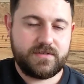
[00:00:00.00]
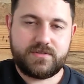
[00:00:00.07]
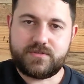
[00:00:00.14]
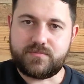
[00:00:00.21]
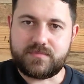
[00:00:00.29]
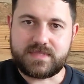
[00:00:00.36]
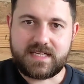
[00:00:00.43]

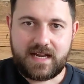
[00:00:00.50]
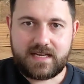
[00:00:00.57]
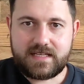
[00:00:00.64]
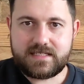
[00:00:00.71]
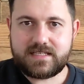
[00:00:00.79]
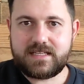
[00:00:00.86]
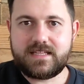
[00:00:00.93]
some
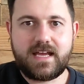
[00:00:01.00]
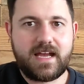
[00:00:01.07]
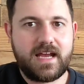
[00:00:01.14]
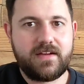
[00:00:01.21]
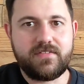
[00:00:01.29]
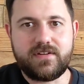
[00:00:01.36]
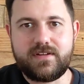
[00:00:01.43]
tannins in
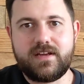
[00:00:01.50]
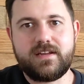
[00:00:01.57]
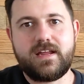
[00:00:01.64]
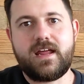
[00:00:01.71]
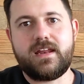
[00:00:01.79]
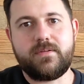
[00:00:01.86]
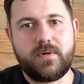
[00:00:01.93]
there, and
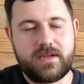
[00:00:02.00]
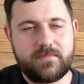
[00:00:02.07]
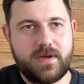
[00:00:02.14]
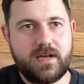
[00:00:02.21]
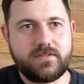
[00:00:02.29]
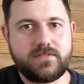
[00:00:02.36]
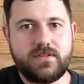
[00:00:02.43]
anyway,
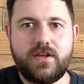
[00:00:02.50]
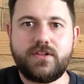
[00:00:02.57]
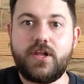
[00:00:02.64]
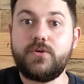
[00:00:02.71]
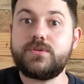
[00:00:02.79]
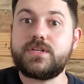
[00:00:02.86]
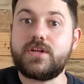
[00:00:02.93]
I
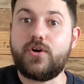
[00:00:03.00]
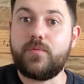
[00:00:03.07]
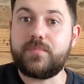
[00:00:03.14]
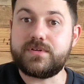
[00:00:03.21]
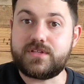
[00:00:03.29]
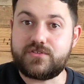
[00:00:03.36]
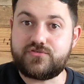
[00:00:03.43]
loaded it up
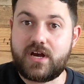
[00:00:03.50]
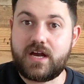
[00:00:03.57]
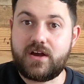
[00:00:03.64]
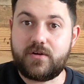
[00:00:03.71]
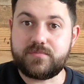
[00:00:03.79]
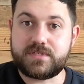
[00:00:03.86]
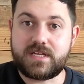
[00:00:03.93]
at the dry
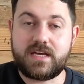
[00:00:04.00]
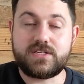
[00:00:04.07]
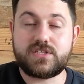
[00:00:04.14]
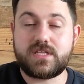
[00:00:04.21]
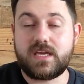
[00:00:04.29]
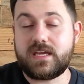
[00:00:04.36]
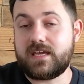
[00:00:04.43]
hop
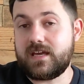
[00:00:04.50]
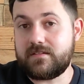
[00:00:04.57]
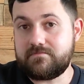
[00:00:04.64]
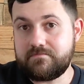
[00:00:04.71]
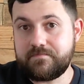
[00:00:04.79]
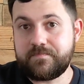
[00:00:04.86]
stage, thinking